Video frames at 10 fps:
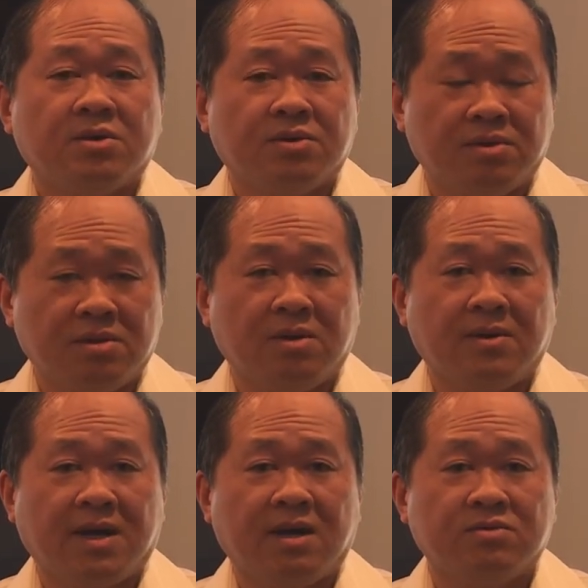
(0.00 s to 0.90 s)
could
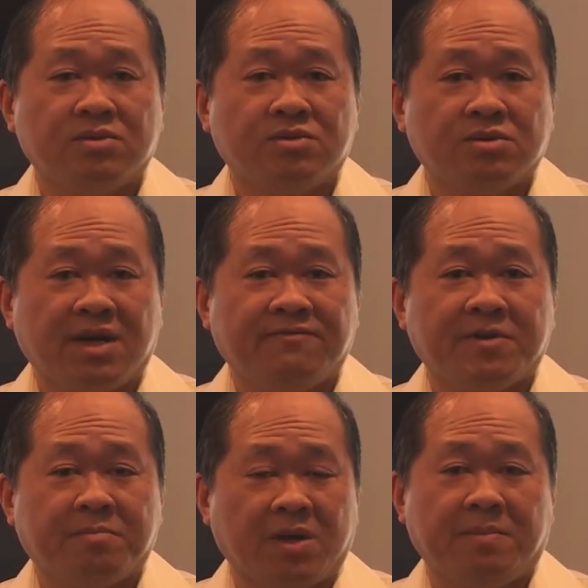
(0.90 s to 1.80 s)
know how to draft
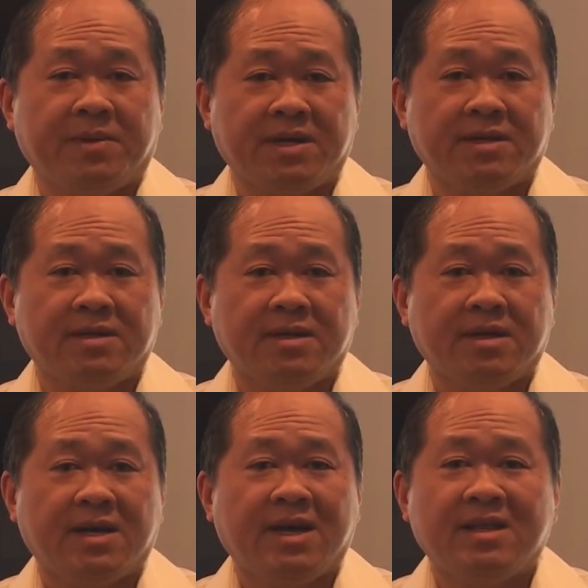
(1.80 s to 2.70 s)
it properly,
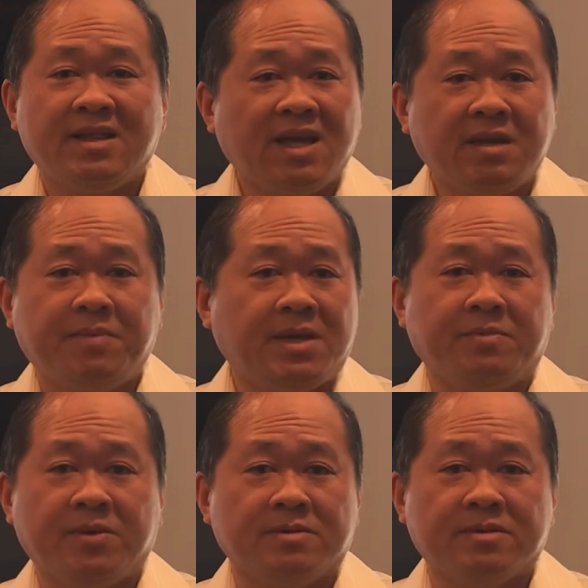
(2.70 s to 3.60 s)
and lay
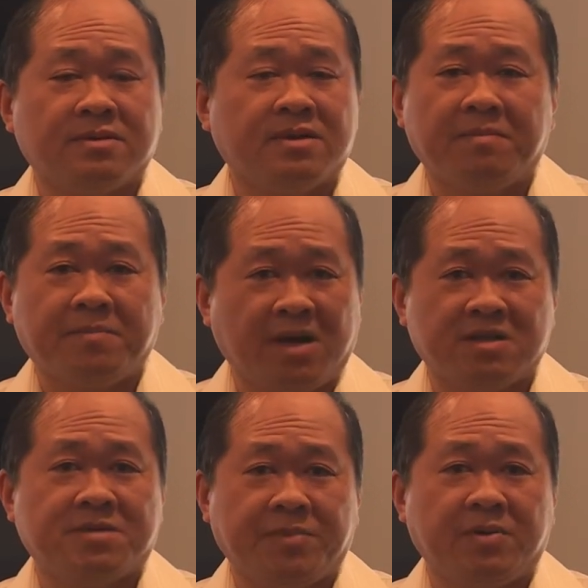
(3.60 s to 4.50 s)
people could not
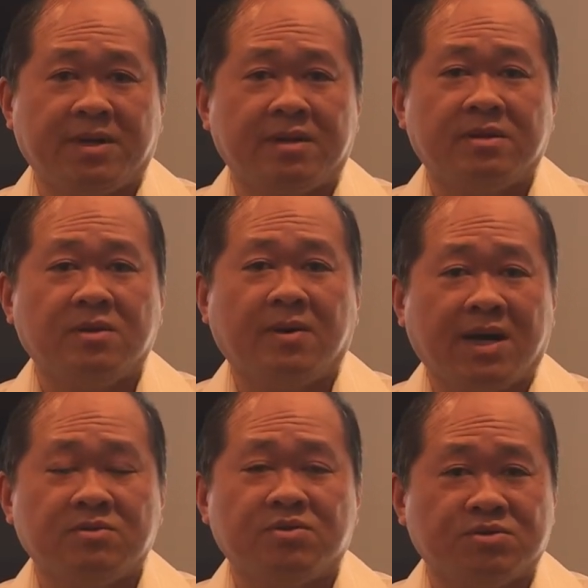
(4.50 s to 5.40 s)
possibly know
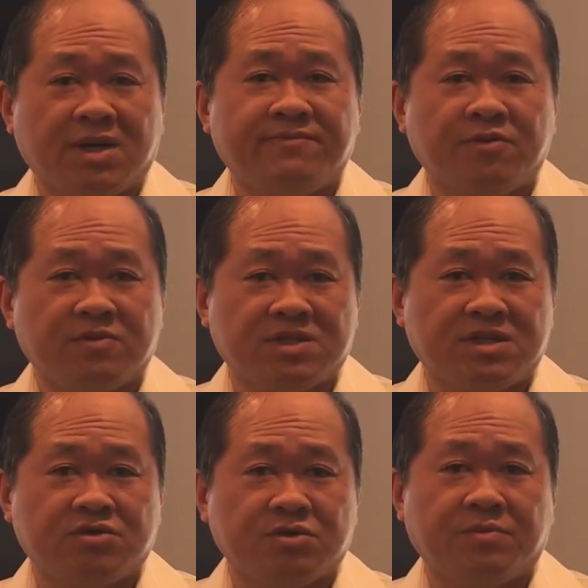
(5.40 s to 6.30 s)
how to draft a
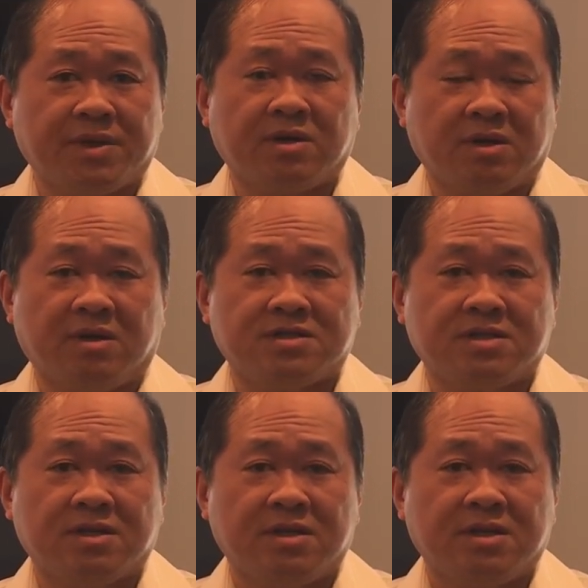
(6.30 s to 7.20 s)
residuary
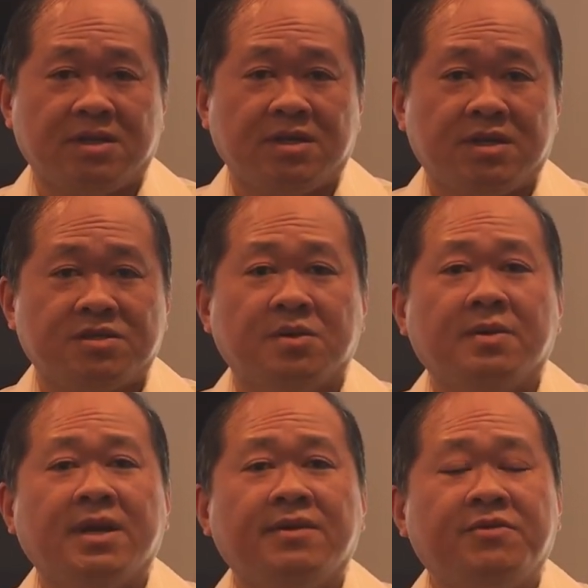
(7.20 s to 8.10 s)
clause.
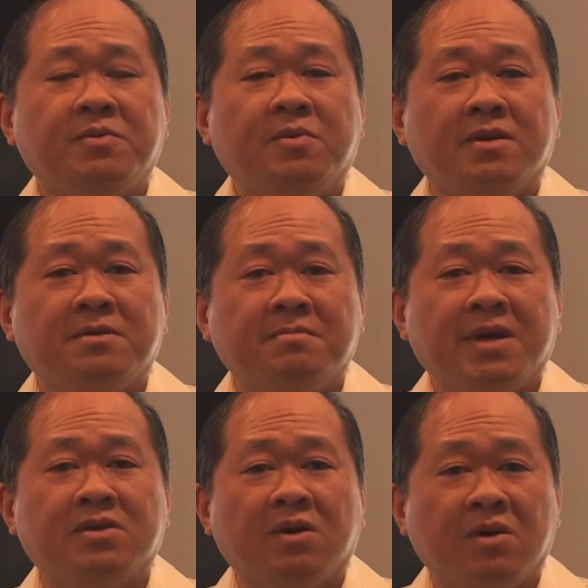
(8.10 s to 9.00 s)
So if you want to
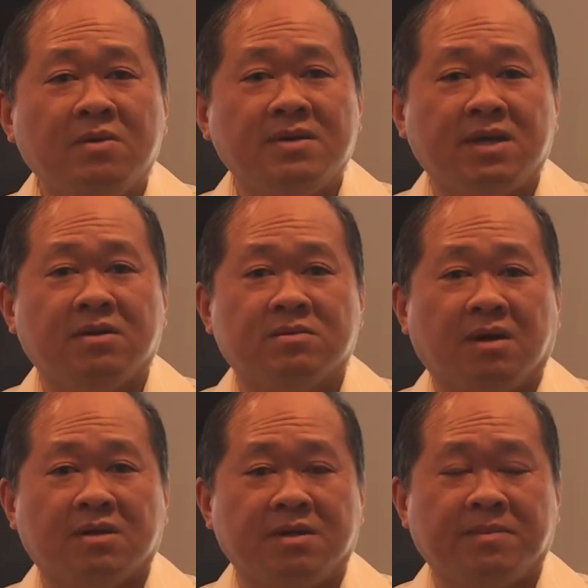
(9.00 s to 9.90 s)
make your own legal
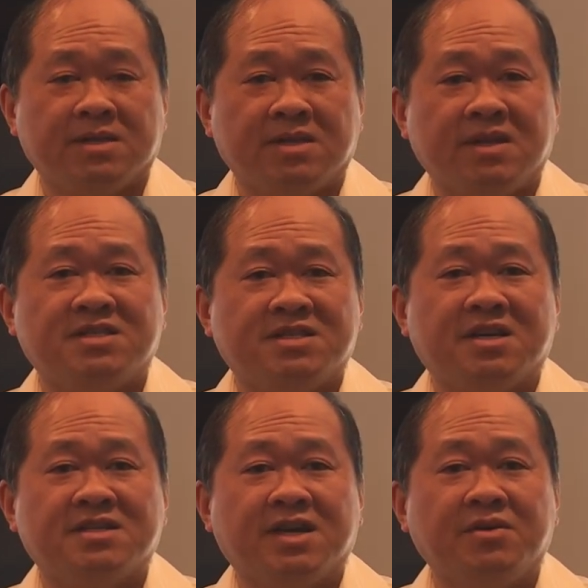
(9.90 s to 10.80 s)
document, it's
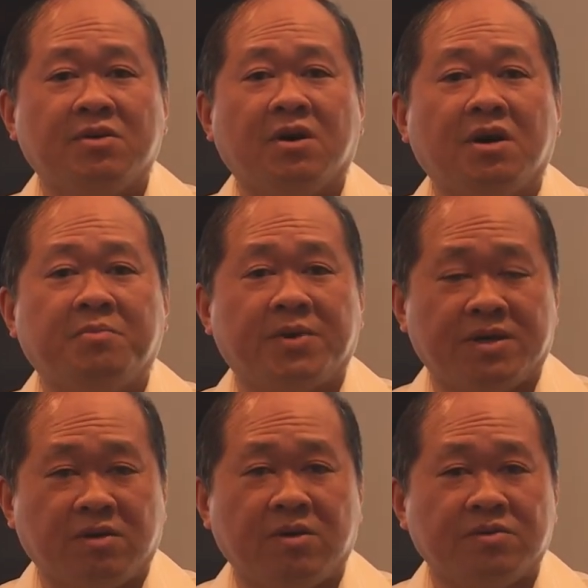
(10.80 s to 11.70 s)
just like you
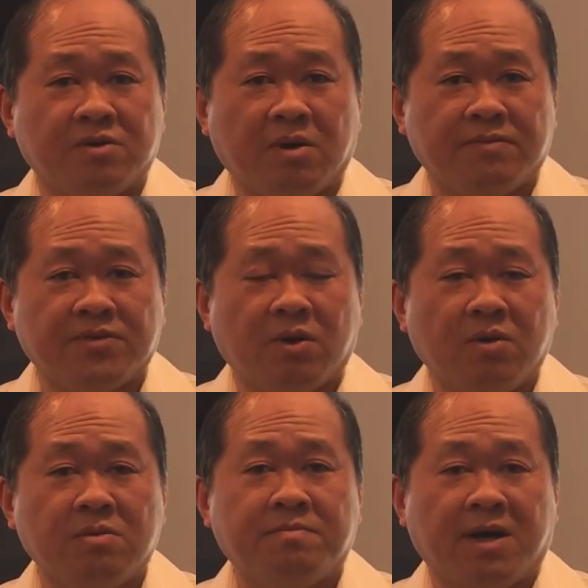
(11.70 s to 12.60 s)
operate of your
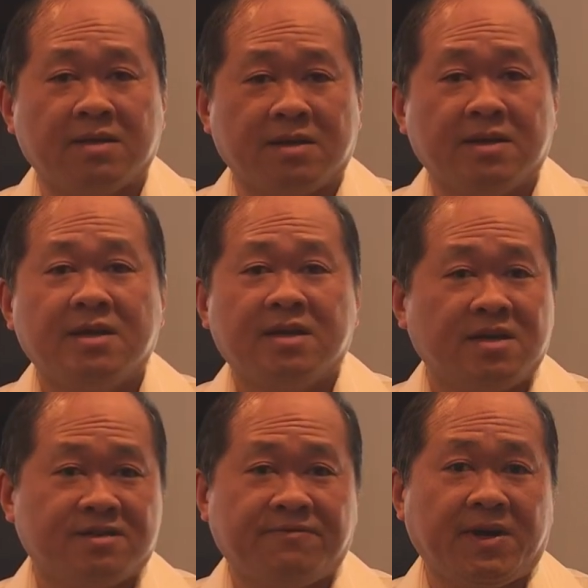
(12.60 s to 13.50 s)
own body.
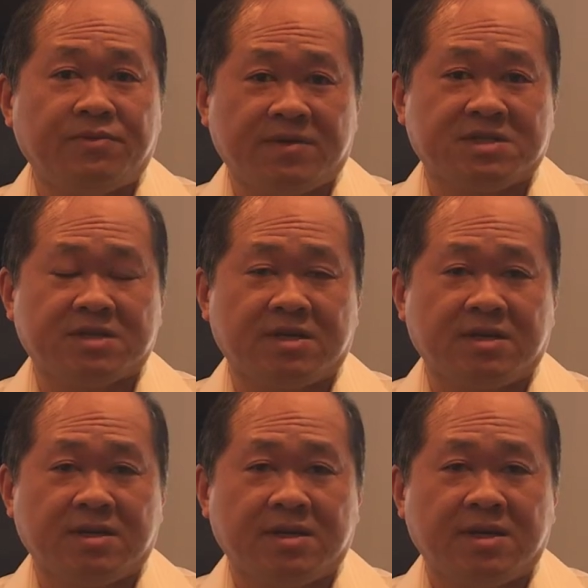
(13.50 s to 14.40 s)
It's very risky.